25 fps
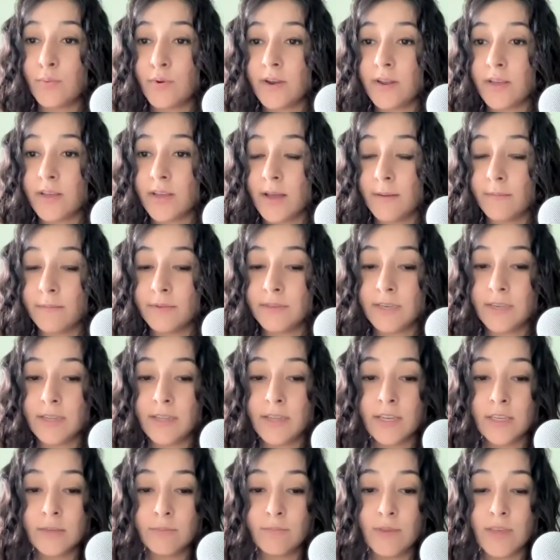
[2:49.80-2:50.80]
when it comes to
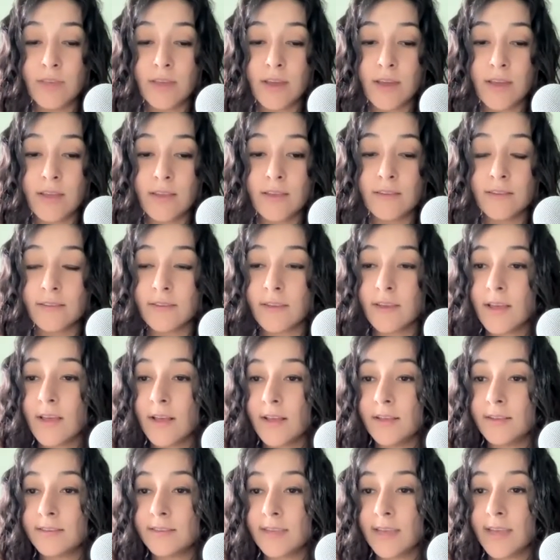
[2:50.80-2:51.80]
this, because
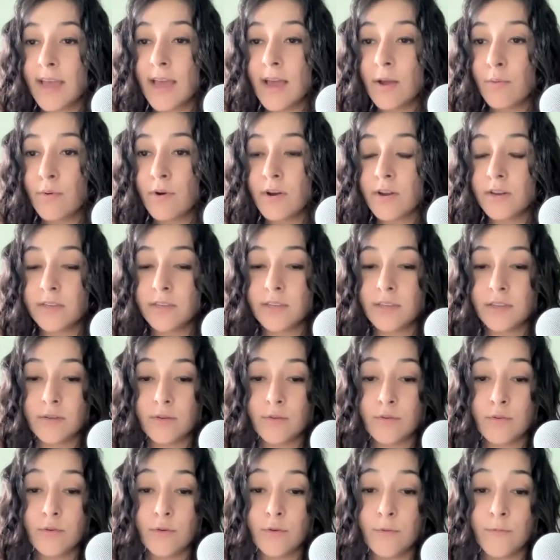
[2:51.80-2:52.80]
say I were
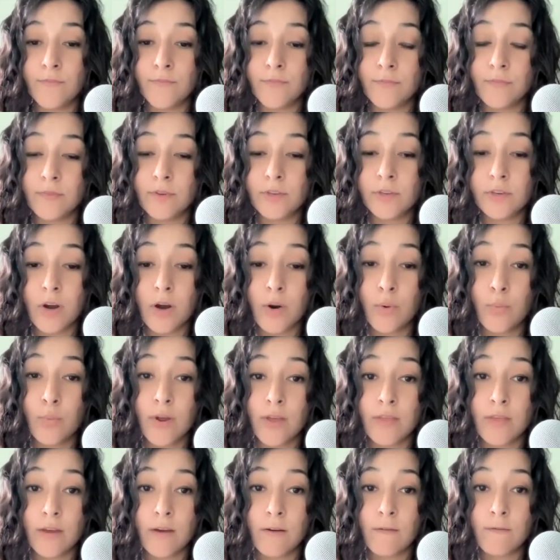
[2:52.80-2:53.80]
to start
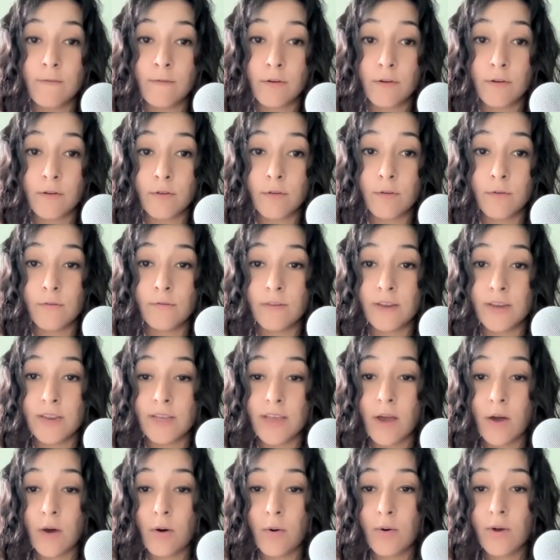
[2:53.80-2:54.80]
with a vertical
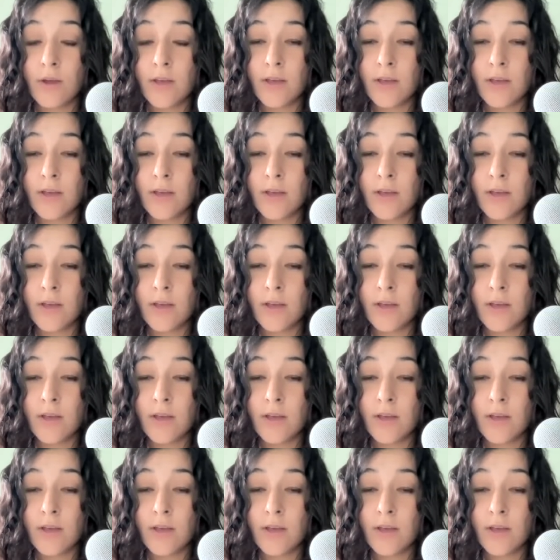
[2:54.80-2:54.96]
video